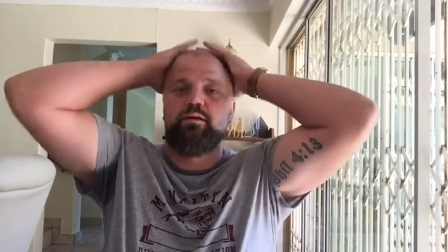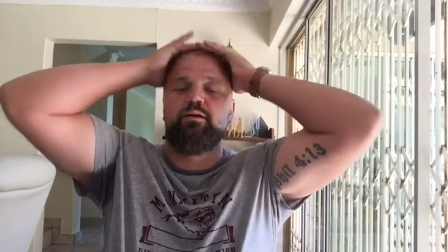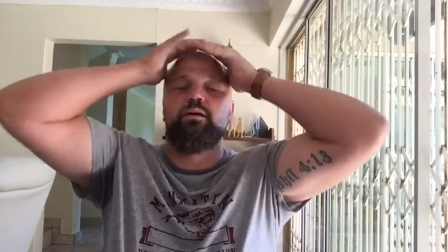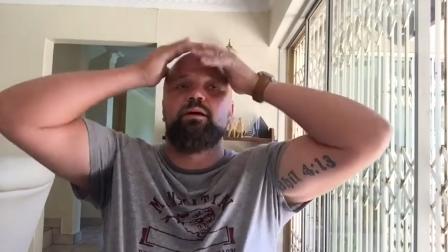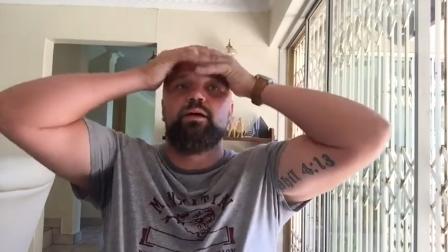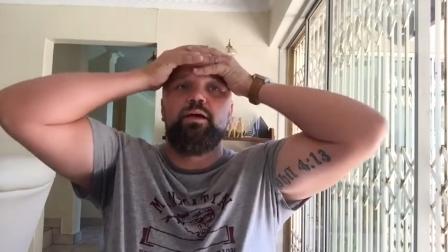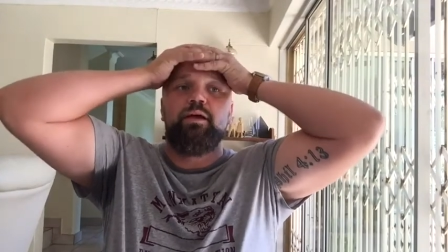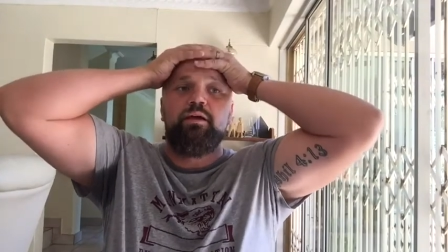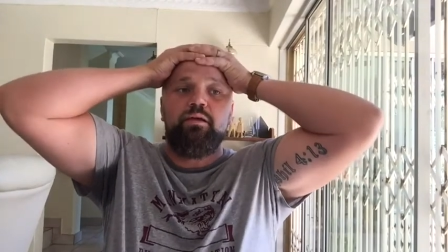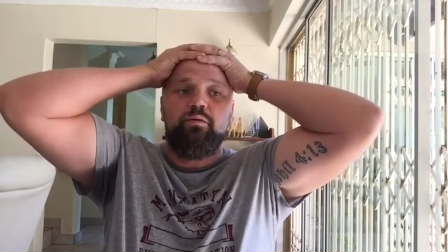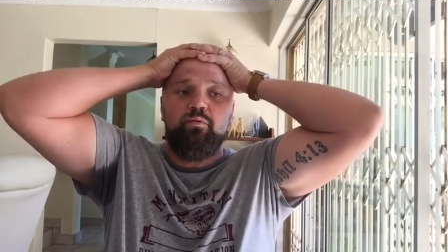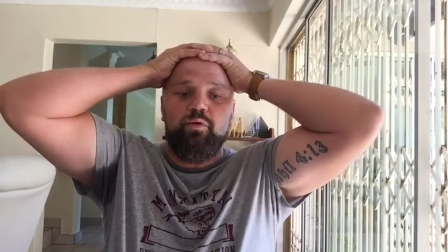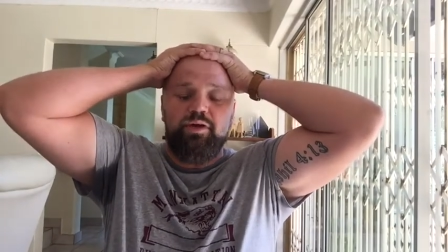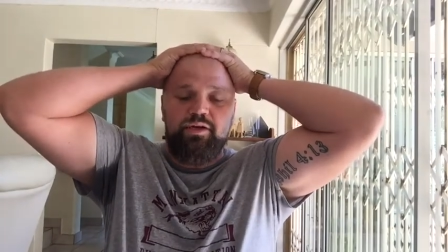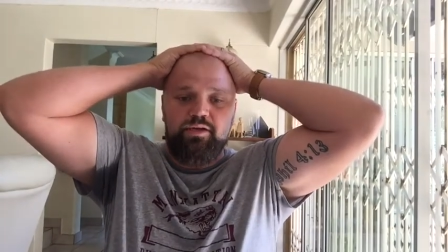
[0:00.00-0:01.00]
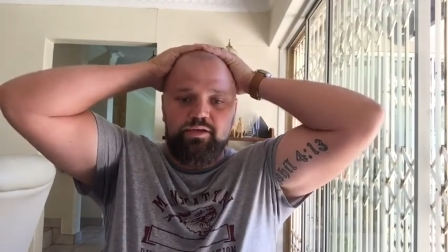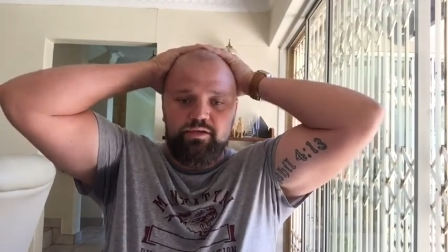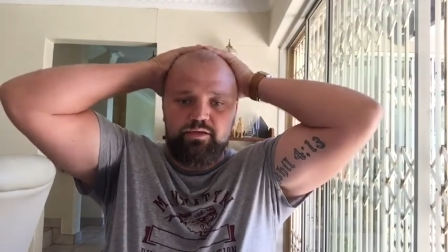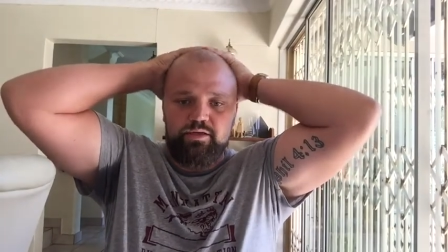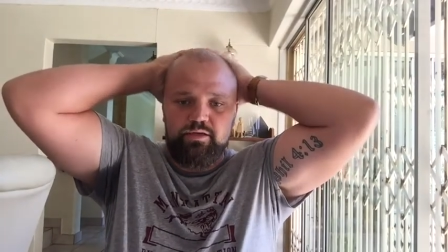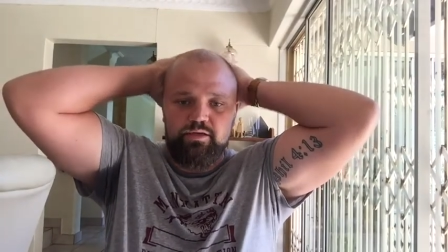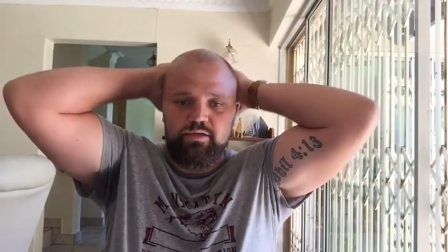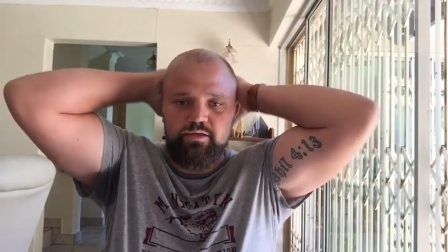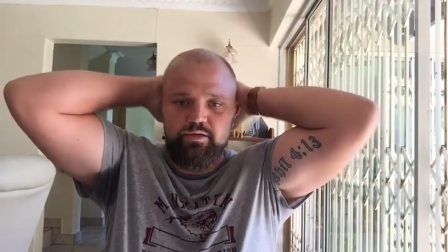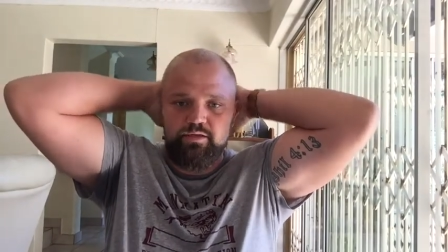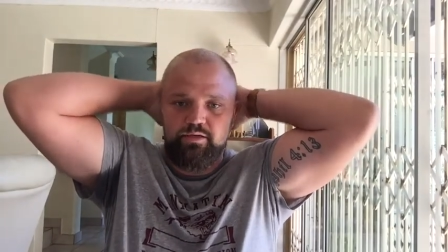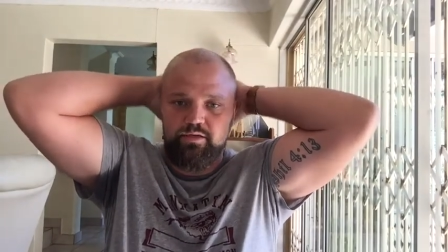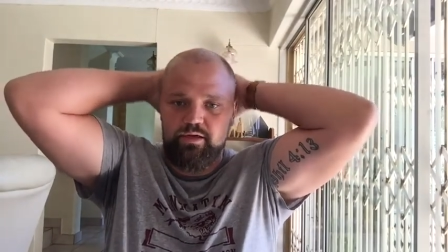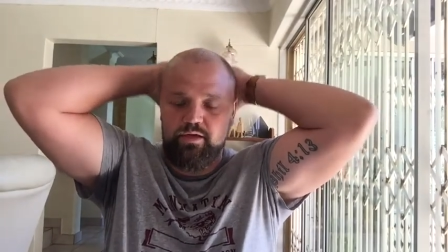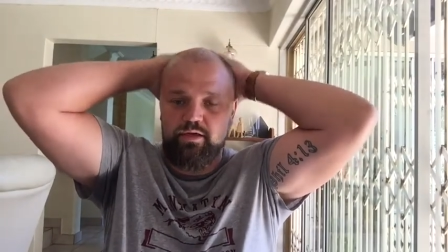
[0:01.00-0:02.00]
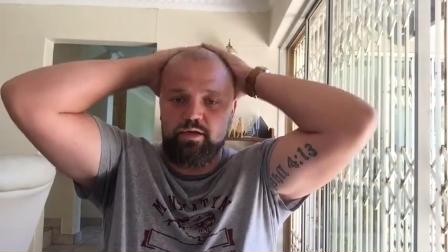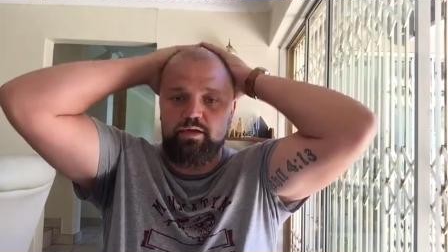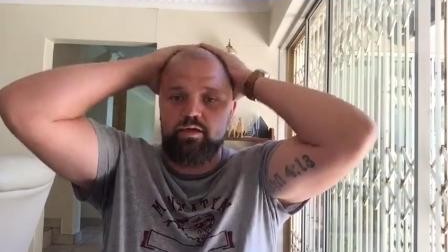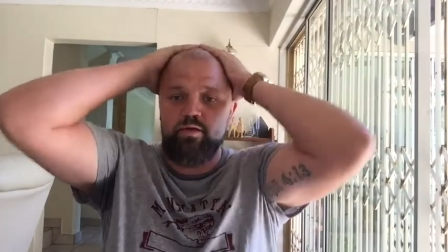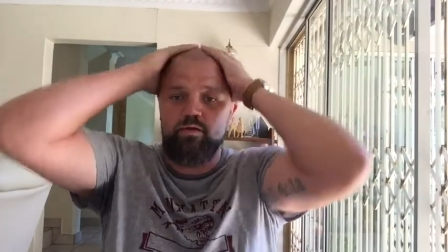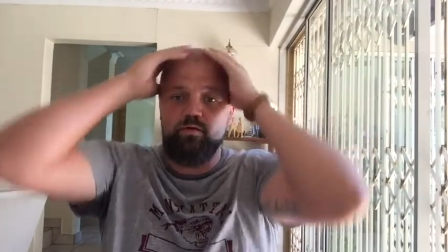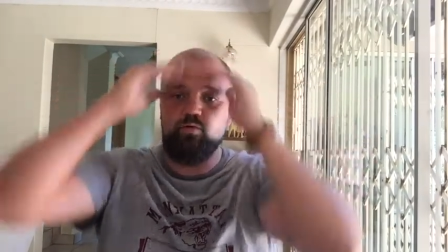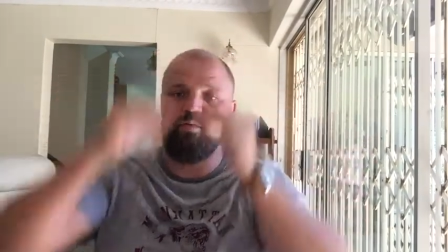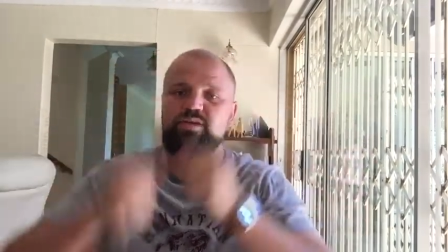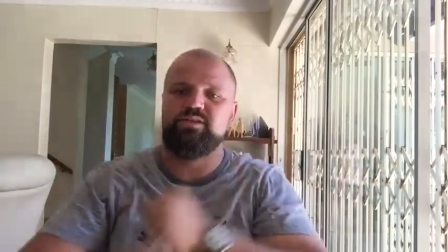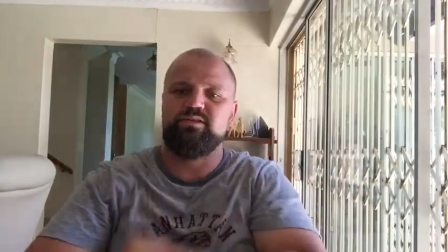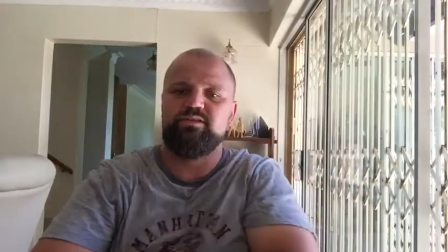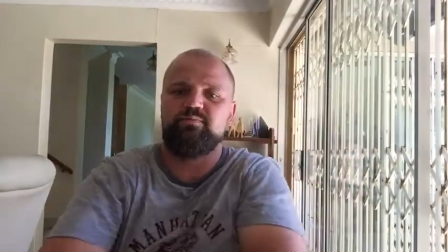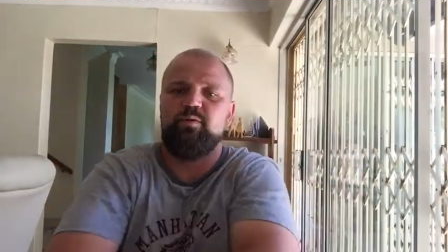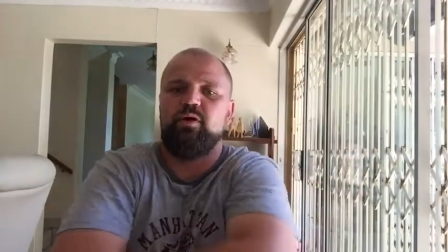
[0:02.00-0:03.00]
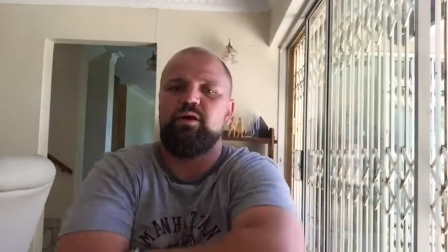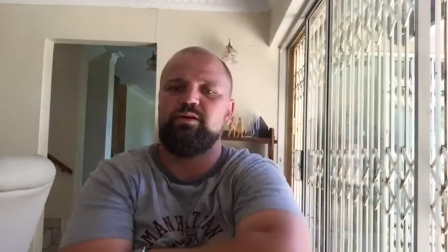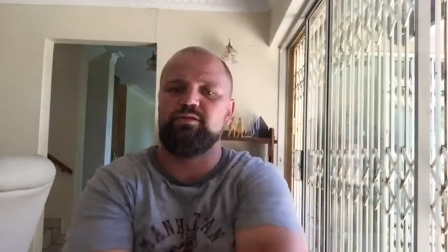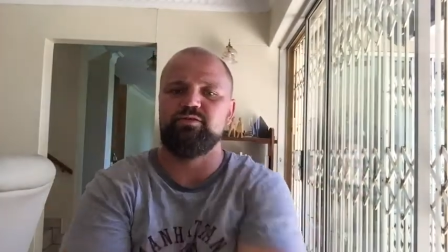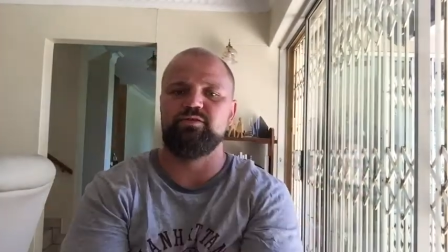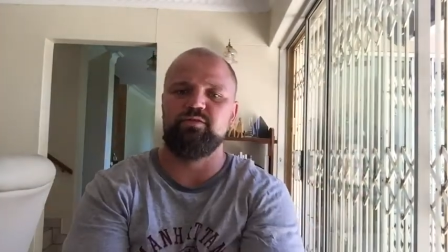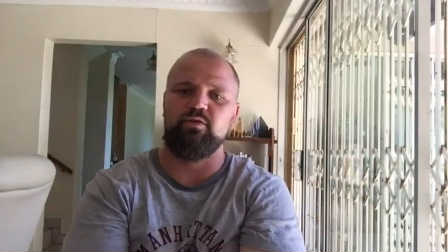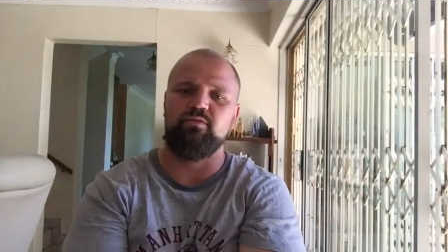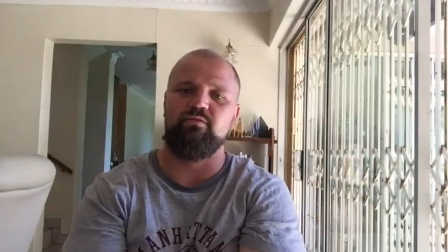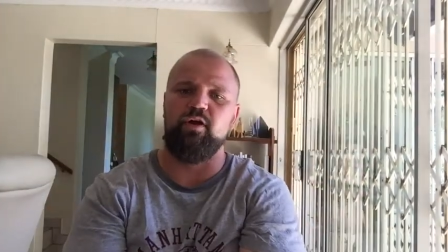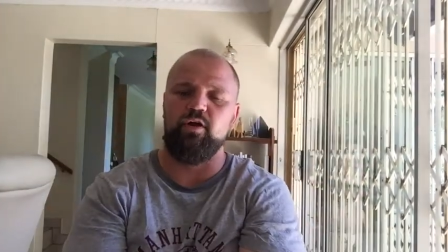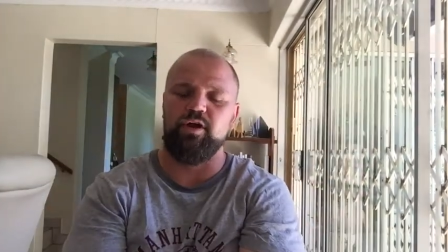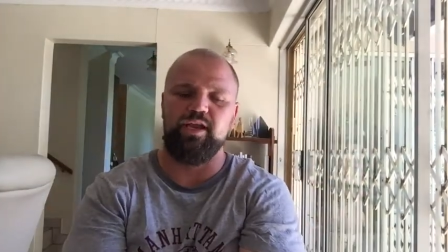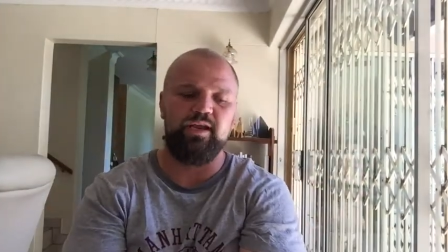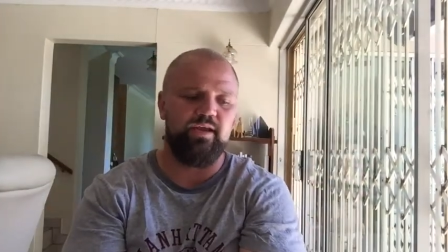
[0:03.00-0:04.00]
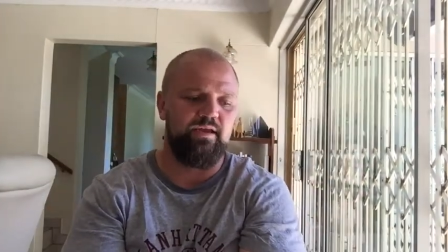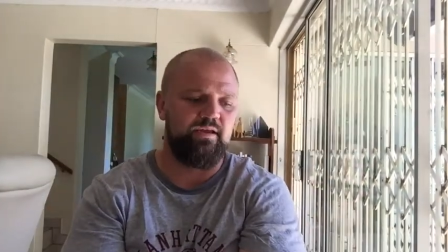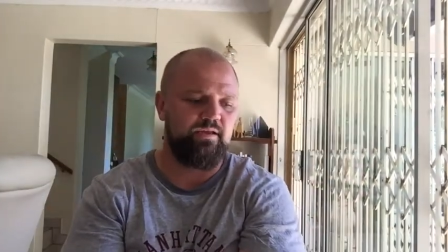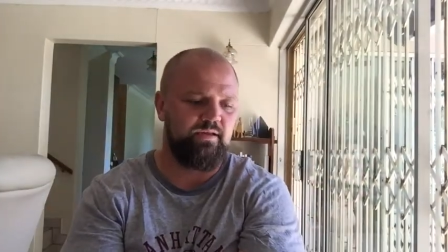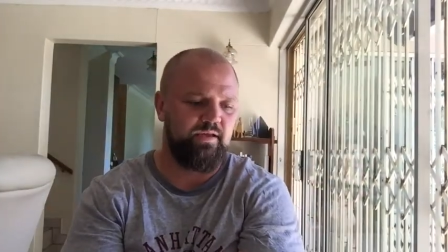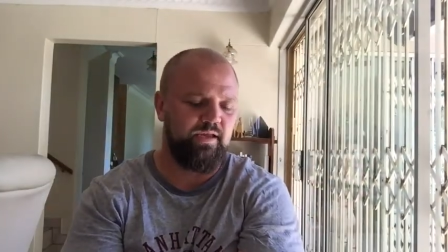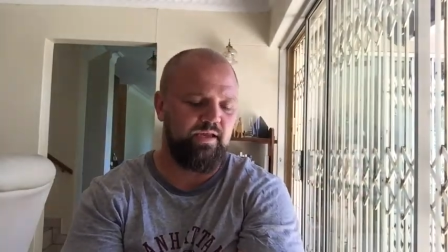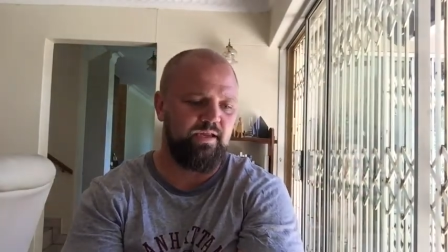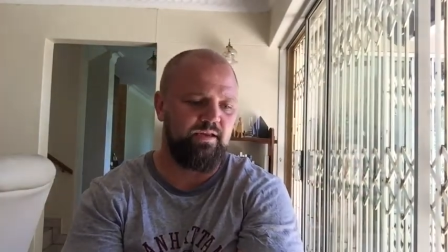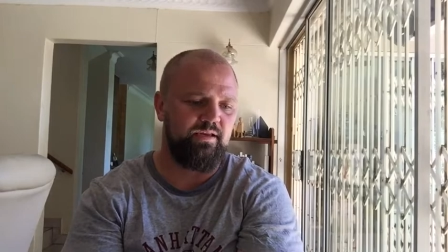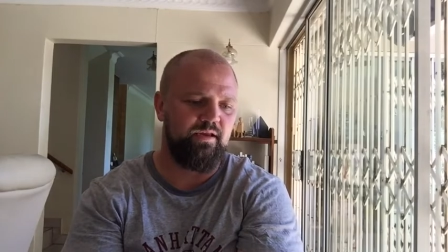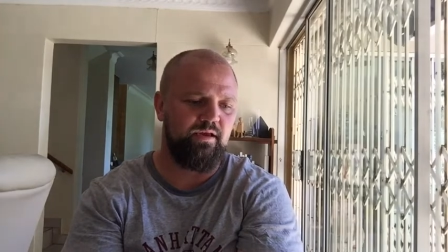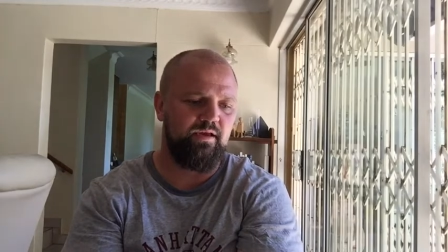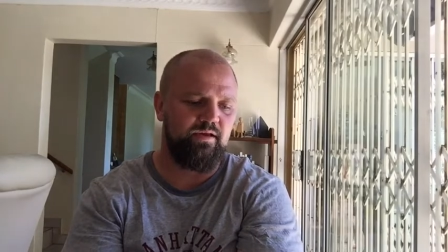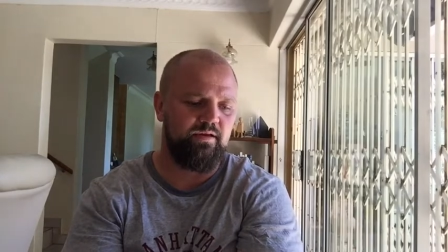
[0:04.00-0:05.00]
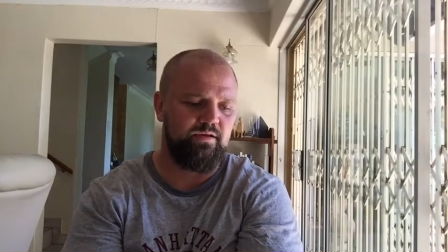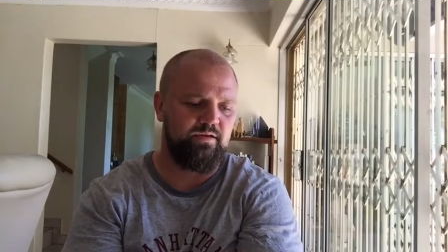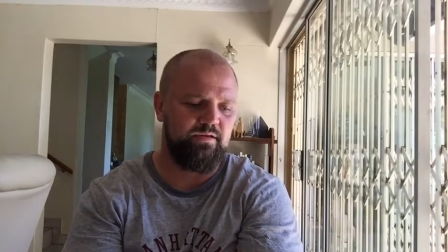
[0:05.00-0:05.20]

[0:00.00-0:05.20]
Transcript: I wanna was inspired to start blogging and uh,